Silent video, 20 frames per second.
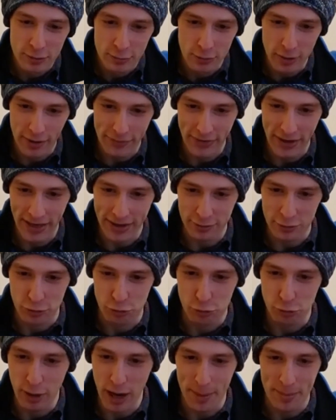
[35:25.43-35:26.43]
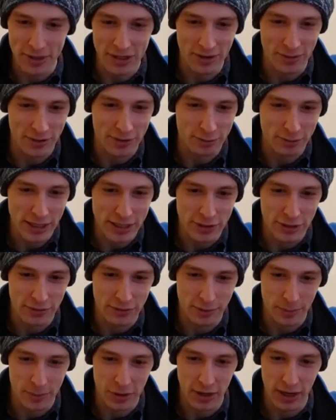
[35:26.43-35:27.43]
Rough hands grab at you and wrench you
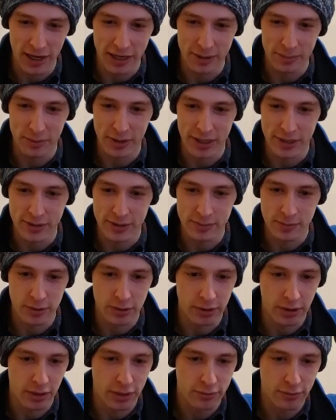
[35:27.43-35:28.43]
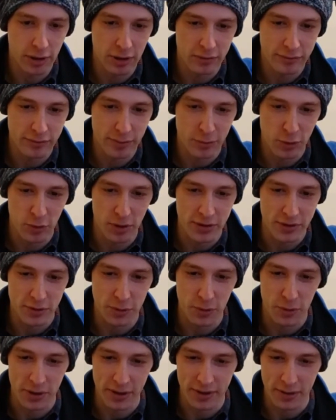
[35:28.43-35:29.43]
from your hiding place. You are thrown from orc to
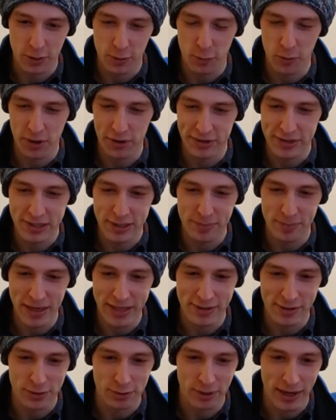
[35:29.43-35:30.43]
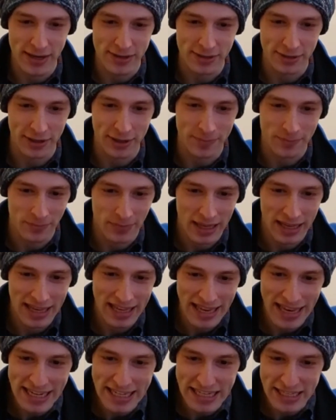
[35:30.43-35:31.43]
orc. The world spins crazily.
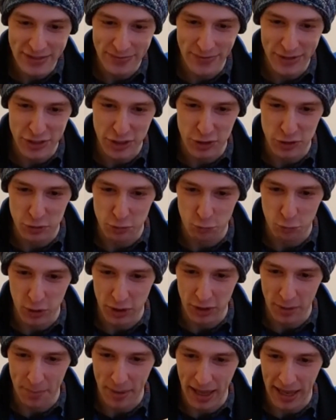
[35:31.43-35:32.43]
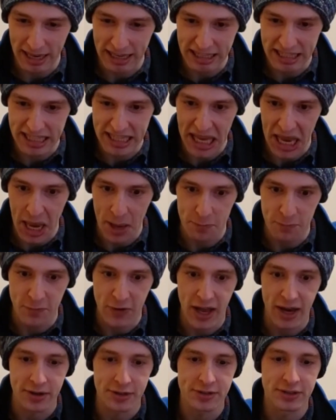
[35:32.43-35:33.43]
Hideous visions whirl by,
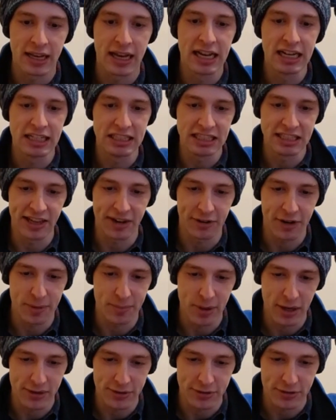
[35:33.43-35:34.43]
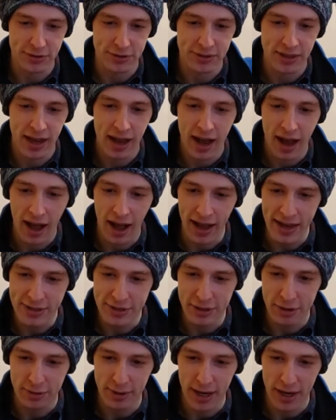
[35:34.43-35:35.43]
campfires, leering monsters,
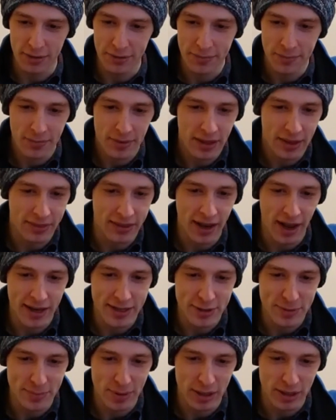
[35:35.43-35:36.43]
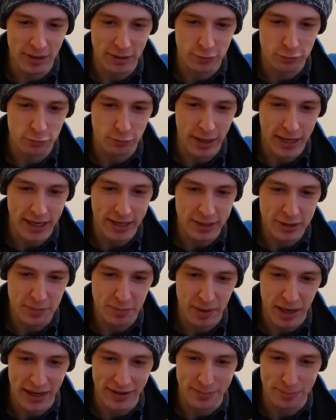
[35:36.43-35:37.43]
icy ground, the ice pillar ringed
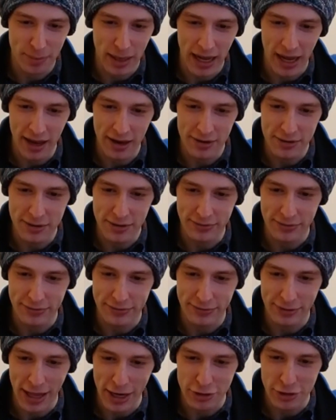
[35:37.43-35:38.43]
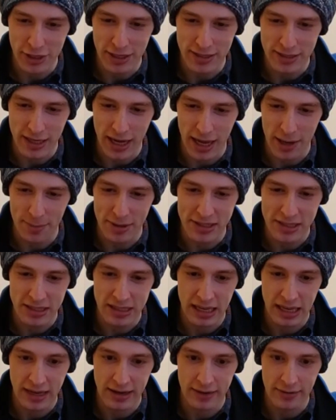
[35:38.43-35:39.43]
by piles of flashing diamonds,
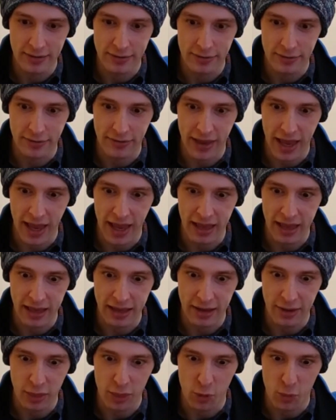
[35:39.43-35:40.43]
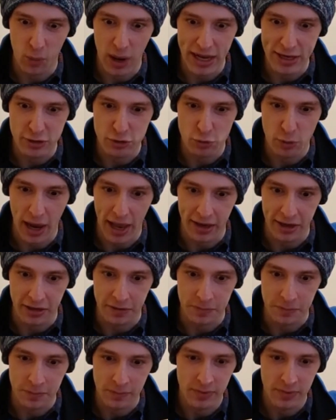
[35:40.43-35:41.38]
Fang, the white dragon.